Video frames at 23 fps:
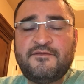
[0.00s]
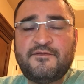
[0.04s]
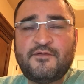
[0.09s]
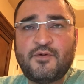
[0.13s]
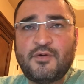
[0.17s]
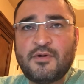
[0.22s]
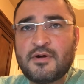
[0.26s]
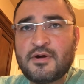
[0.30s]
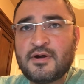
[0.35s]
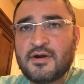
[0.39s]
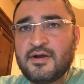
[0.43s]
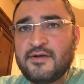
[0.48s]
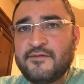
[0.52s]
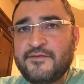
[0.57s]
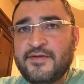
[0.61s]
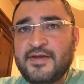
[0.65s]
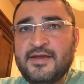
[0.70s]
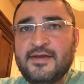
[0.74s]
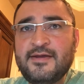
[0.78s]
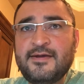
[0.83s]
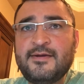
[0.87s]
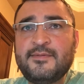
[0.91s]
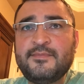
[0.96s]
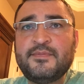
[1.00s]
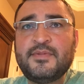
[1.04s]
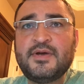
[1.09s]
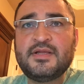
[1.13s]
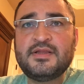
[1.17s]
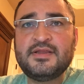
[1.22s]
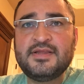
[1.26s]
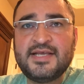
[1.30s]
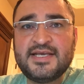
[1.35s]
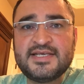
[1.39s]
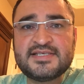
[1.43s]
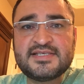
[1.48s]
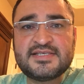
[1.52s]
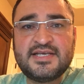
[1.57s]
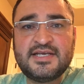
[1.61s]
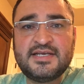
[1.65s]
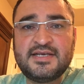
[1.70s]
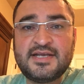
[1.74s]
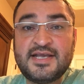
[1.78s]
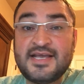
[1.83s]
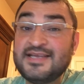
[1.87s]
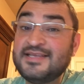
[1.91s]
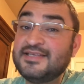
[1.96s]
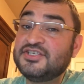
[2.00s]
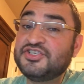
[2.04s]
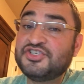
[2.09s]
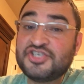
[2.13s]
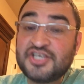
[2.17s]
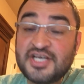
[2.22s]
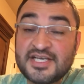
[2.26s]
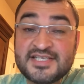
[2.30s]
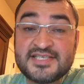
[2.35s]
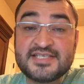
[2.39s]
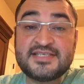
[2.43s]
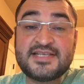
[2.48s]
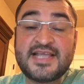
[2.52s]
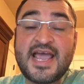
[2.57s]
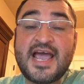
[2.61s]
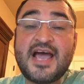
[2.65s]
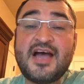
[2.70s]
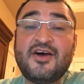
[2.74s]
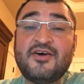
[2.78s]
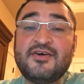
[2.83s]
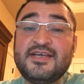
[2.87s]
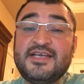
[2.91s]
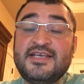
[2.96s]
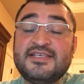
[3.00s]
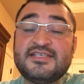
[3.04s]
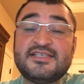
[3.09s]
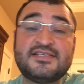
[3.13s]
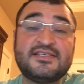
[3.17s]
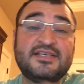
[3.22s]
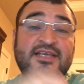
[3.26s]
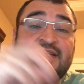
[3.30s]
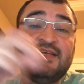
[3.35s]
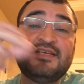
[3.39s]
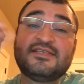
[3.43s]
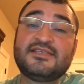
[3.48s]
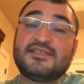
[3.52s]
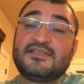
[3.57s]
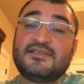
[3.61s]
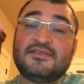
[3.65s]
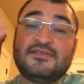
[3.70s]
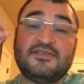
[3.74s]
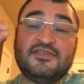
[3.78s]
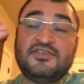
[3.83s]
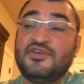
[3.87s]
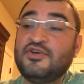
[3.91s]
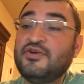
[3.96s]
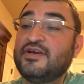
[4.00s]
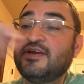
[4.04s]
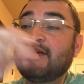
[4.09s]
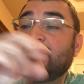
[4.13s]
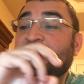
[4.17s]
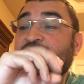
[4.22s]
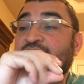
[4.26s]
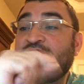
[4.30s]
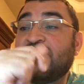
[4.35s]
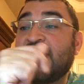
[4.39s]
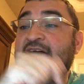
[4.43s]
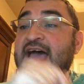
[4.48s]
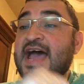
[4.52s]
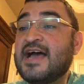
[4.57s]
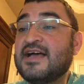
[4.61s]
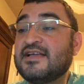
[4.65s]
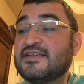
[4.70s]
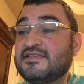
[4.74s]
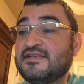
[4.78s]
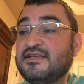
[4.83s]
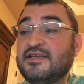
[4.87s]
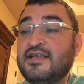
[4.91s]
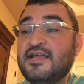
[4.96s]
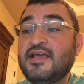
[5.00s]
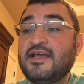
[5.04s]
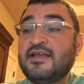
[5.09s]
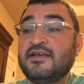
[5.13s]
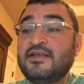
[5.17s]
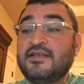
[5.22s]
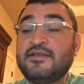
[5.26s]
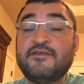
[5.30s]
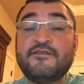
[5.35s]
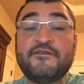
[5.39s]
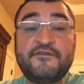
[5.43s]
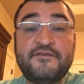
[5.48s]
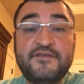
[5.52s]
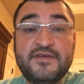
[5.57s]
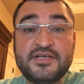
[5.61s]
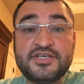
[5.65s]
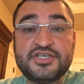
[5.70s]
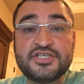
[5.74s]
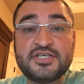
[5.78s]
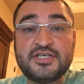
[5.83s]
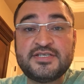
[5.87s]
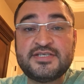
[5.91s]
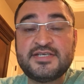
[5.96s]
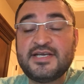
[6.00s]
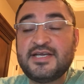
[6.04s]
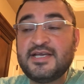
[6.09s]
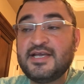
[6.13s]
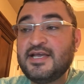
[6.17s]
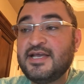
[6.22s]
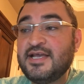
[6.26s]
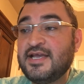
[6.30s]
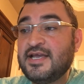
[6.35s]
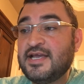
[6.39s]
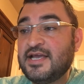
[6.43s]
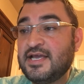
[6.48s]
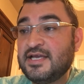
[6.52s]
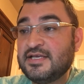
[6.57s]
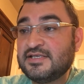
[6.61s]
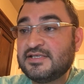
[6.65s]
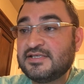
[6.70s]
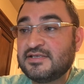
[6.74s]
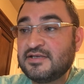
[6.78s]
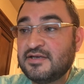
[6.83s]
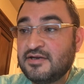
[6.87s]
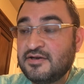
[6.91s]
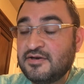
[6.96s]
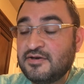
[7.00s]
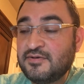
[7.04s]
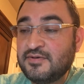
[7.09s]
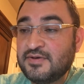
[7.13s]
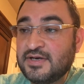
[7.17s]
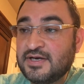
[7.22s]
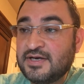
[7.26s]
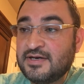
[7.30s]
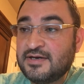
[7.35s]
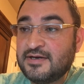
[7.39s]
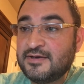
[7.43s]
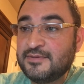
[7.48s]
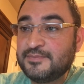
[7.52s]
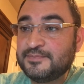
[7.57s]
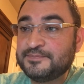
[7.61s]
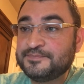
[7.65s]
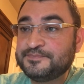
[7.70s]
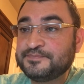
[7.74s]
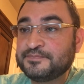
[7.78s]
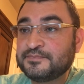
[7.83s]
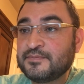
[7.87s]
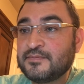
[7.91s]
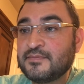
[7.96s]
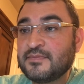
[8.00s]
4 of him listing, and just now he's doing it fast and efficient, and so